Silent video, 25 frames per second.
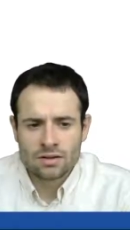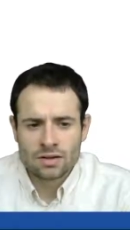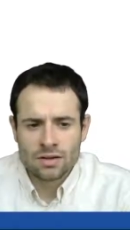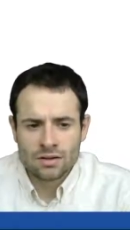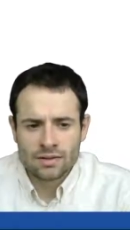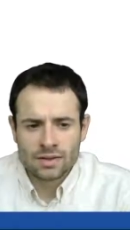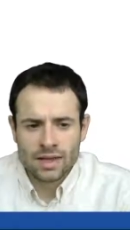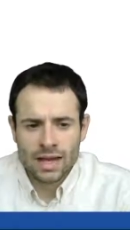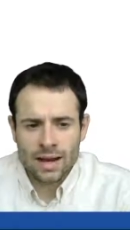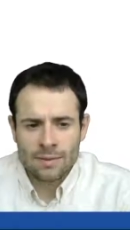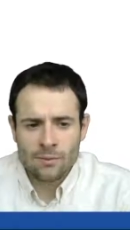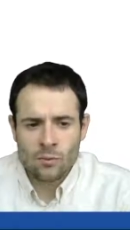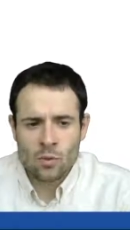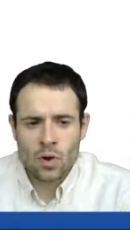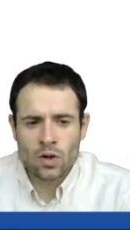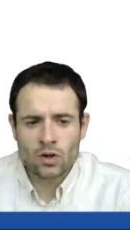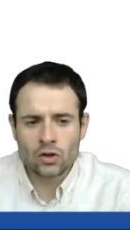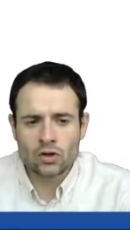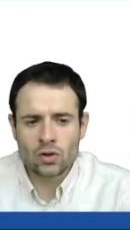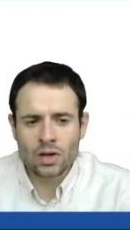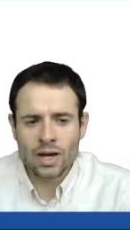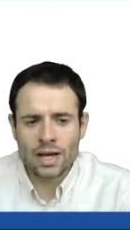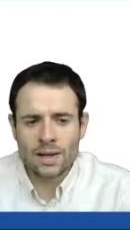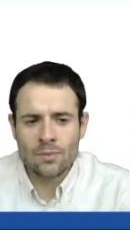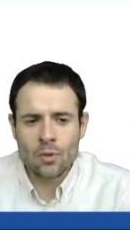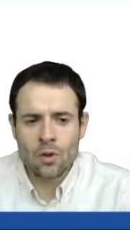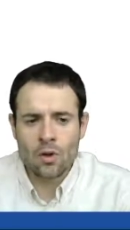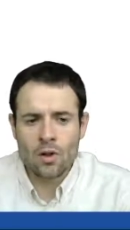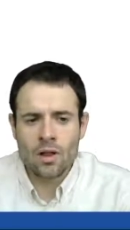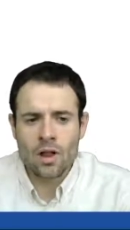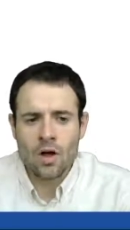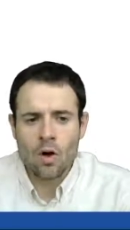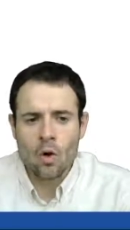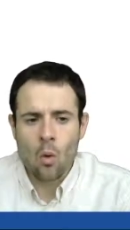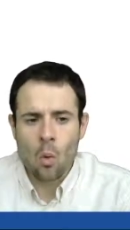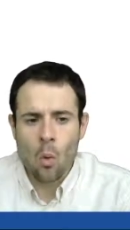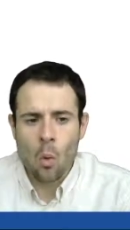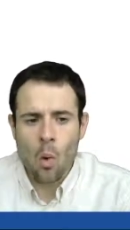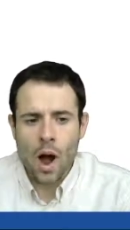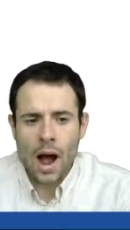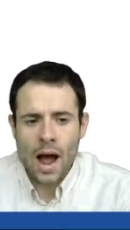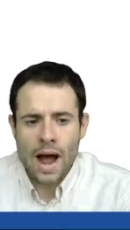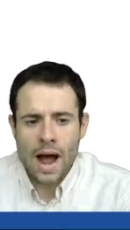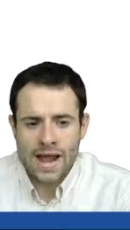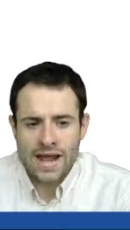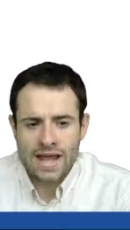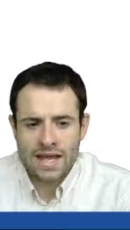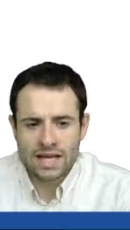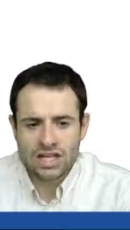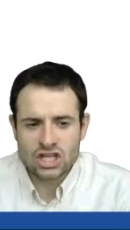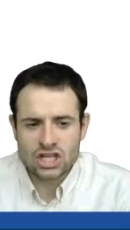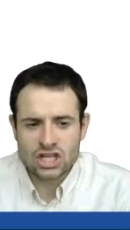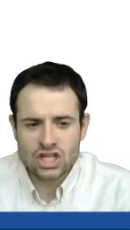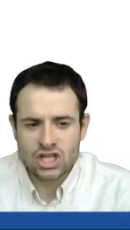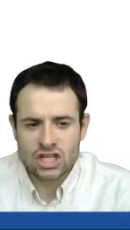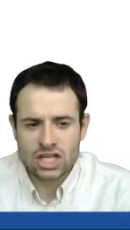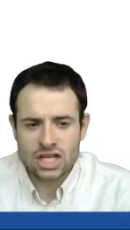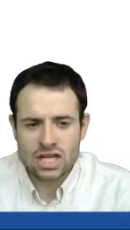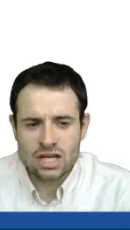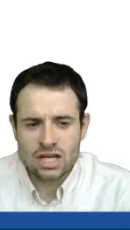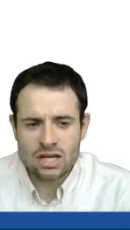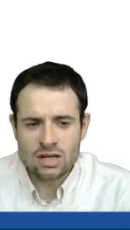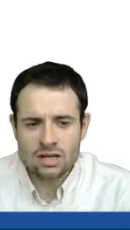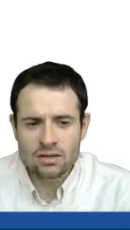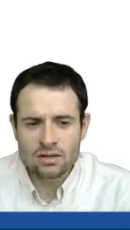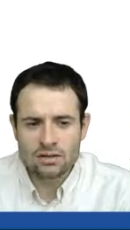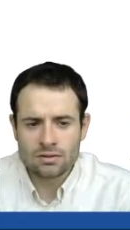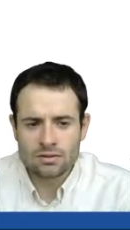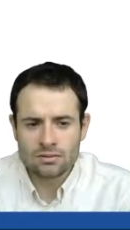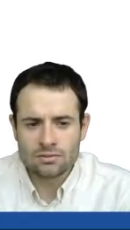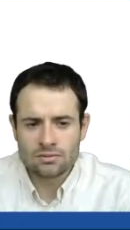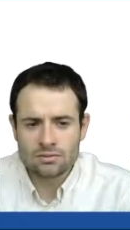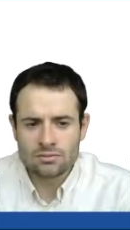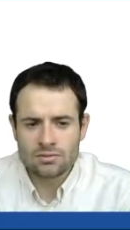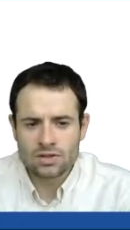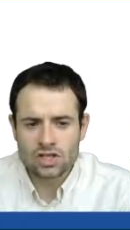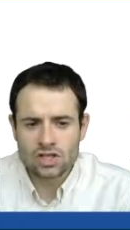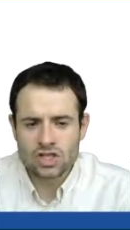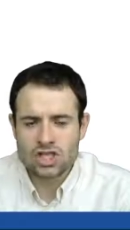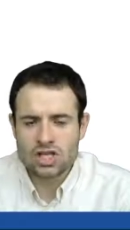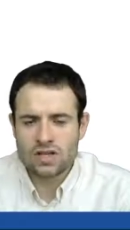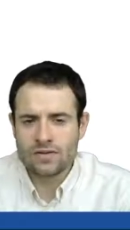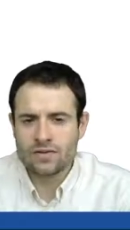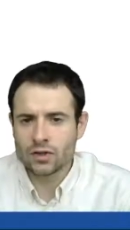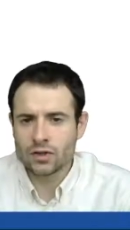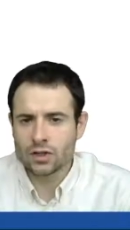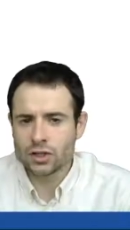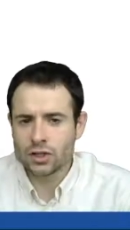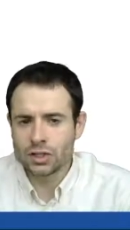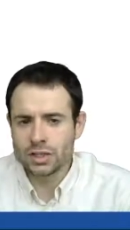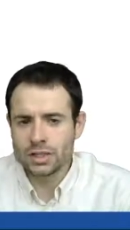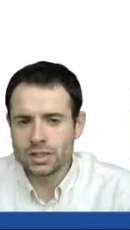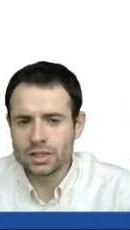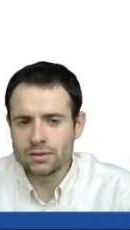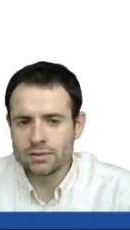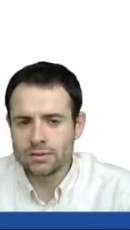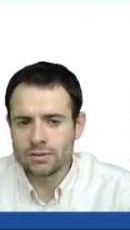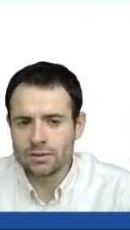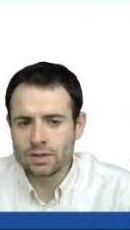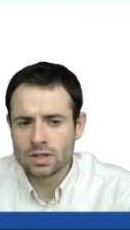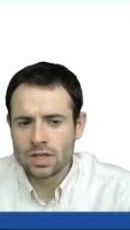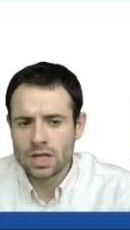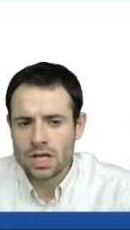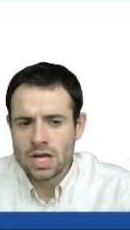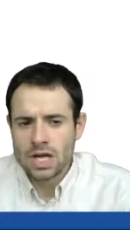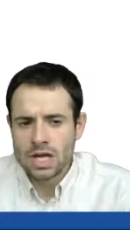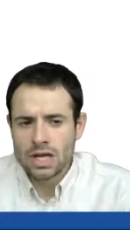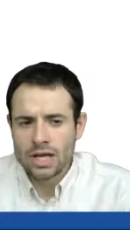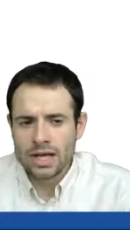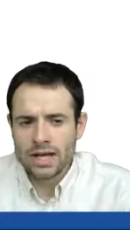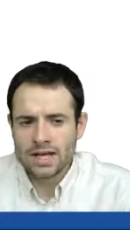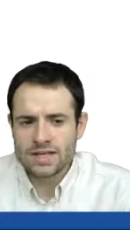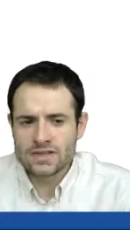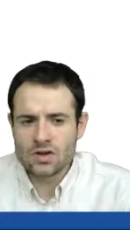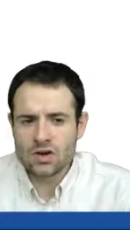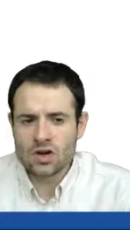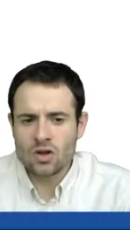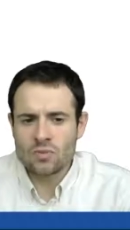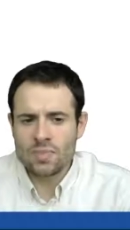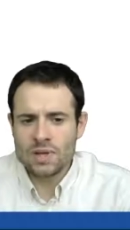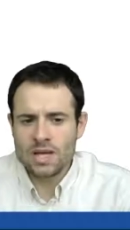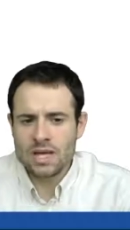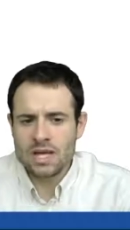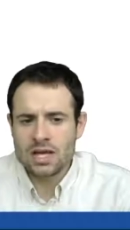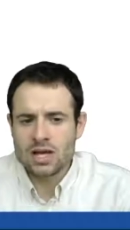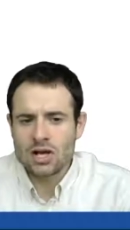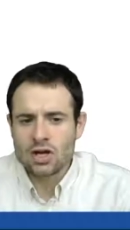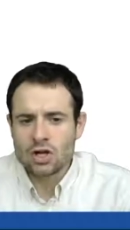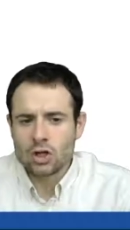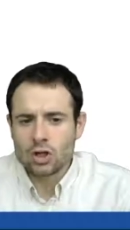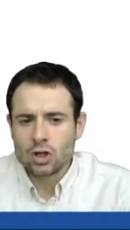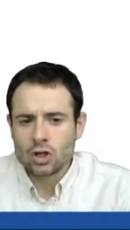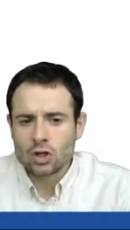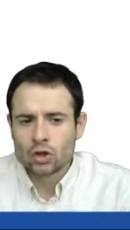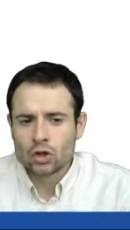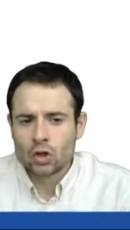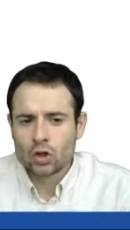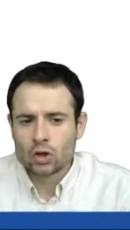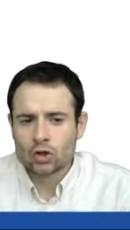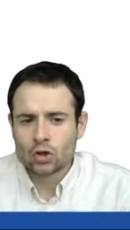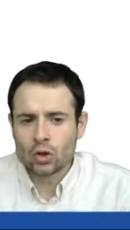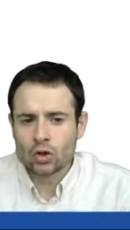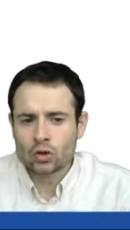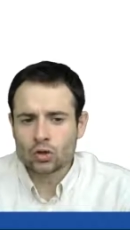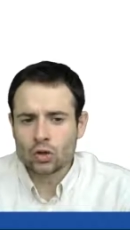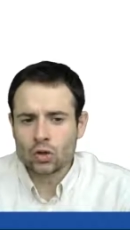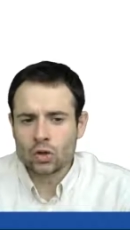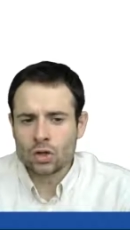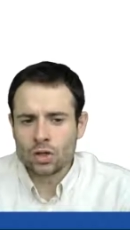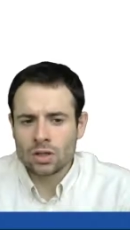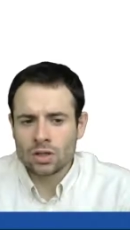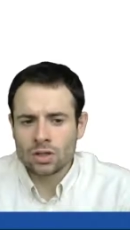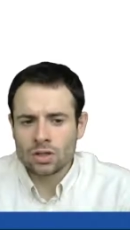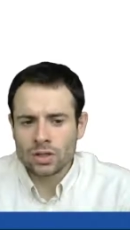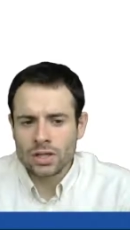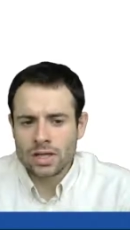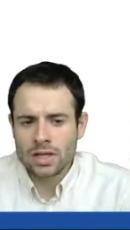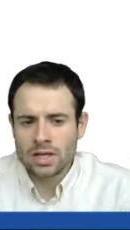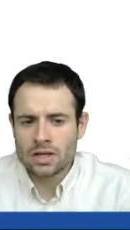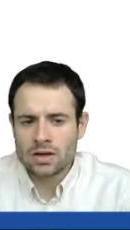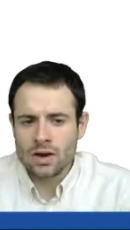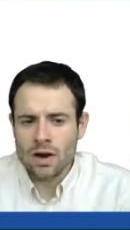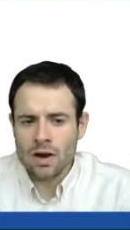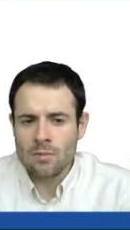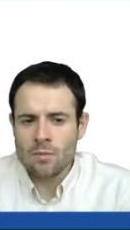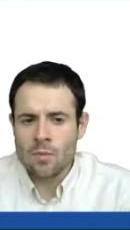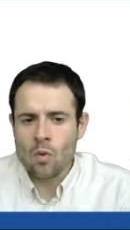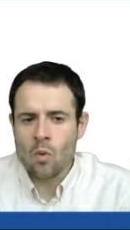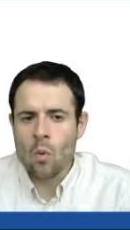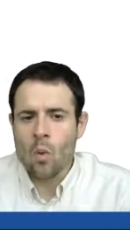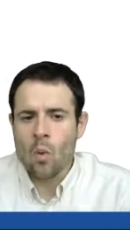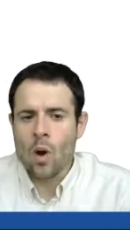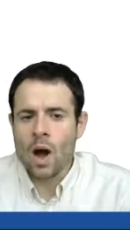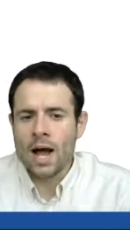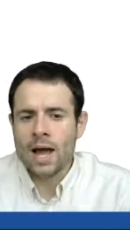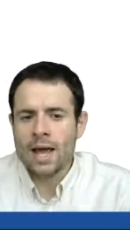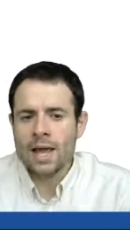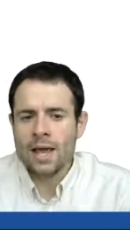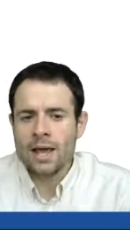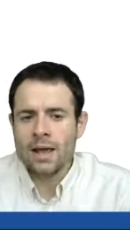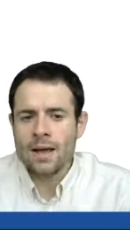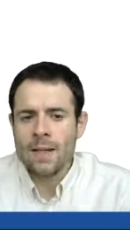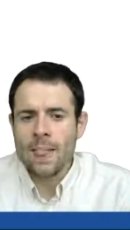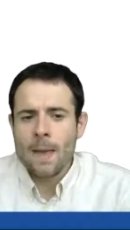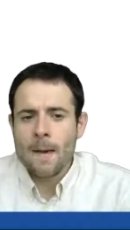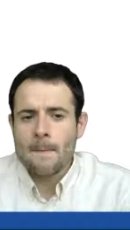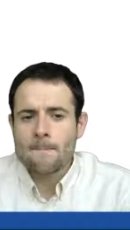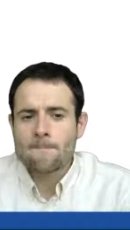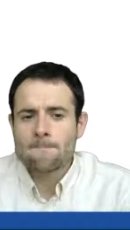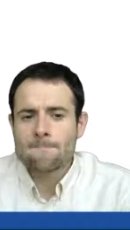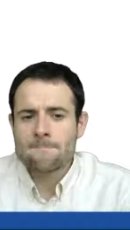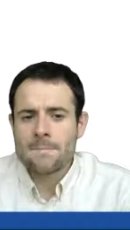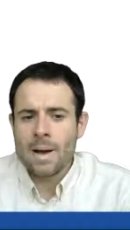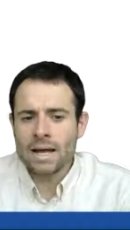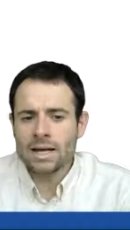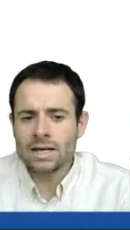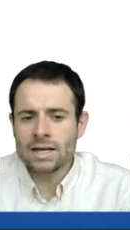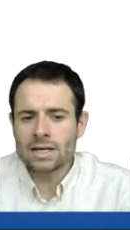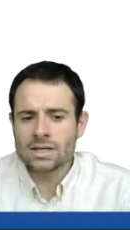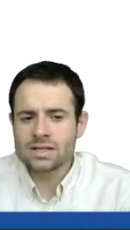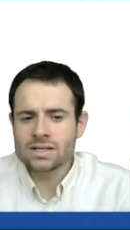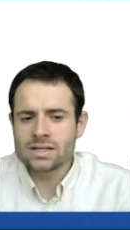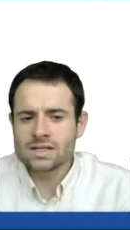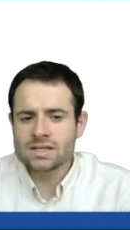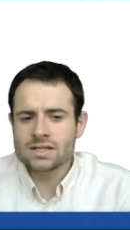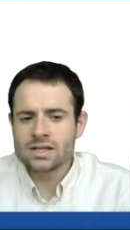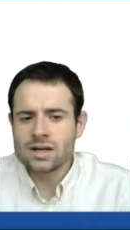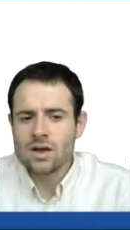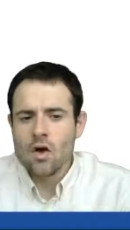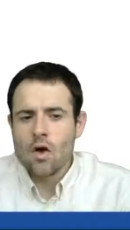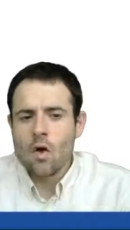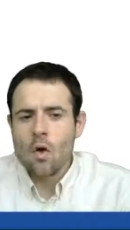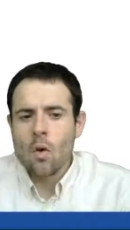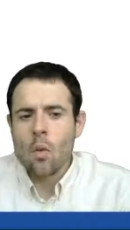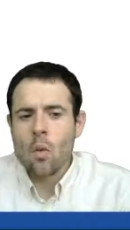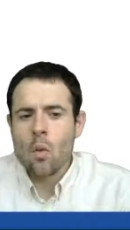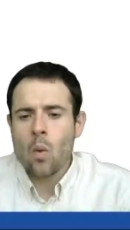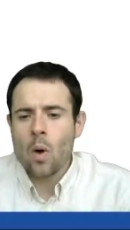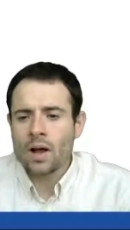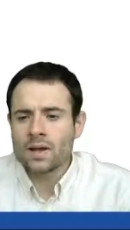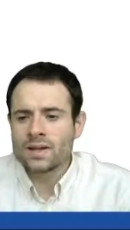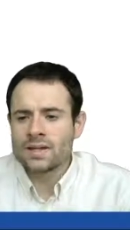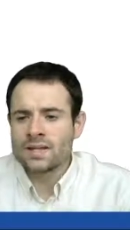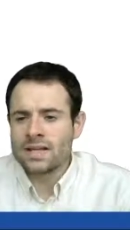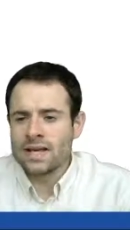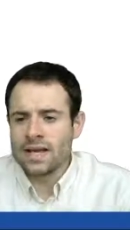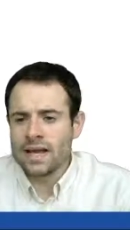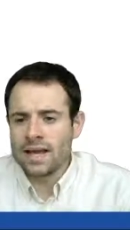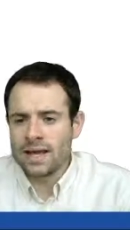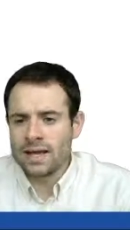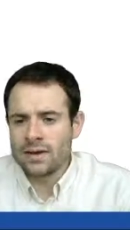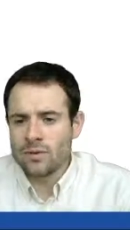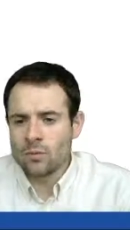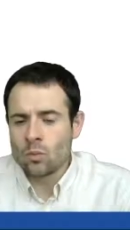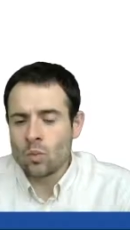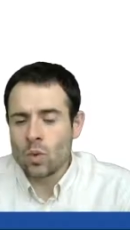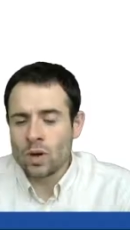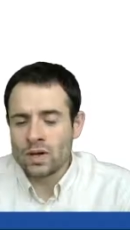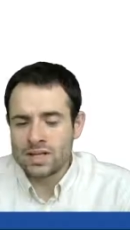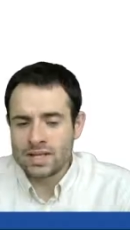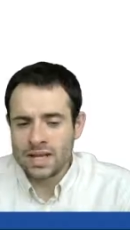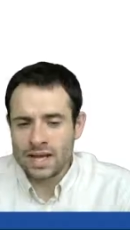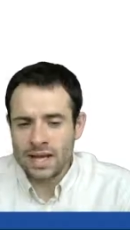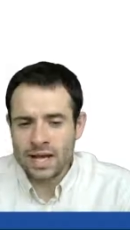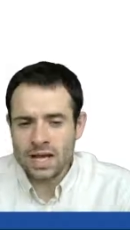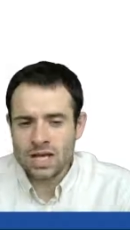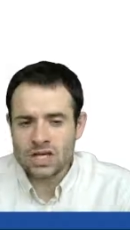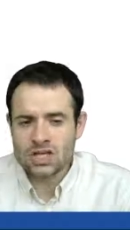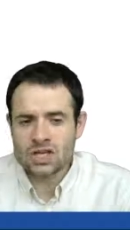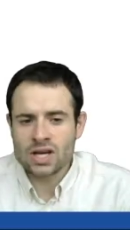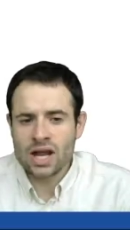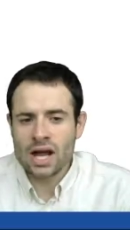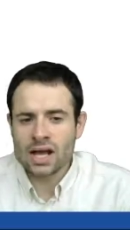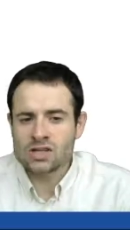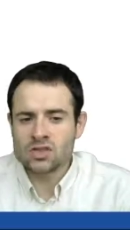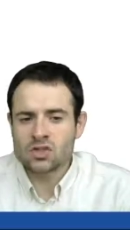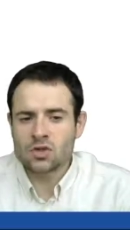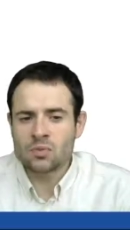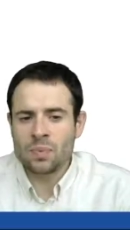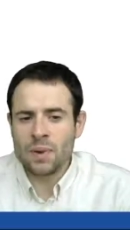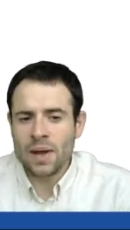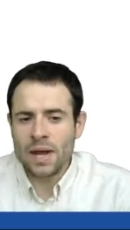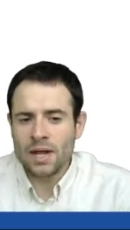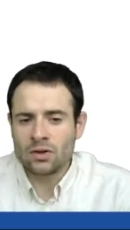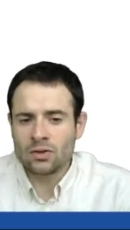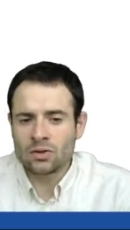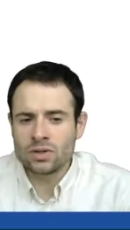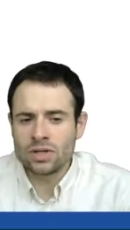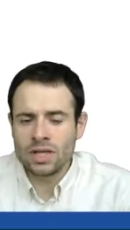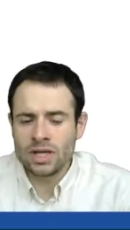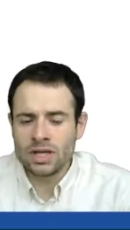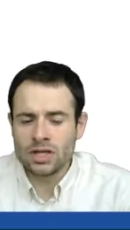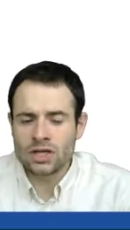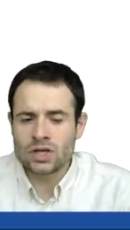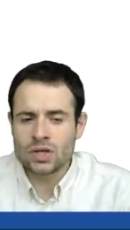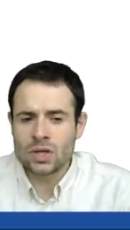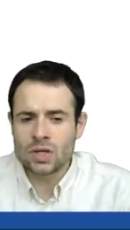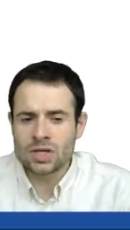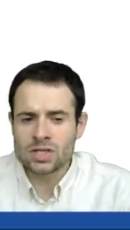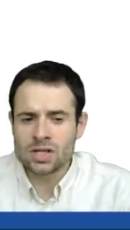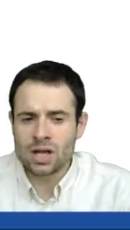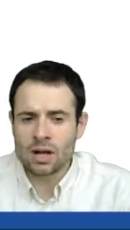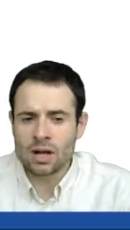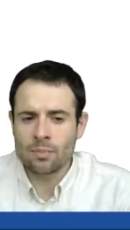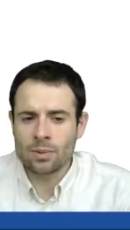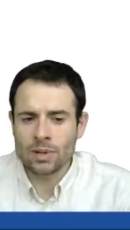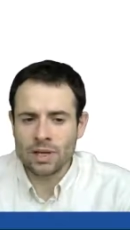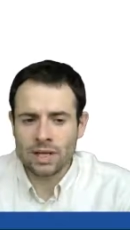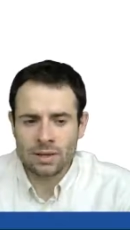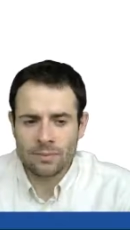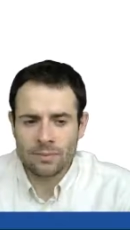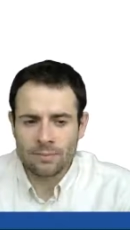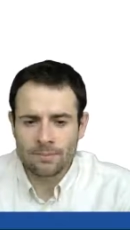that I'm going to label YG, G for good, is going to be the total income Y minus what the agent has to pay to the insurance company.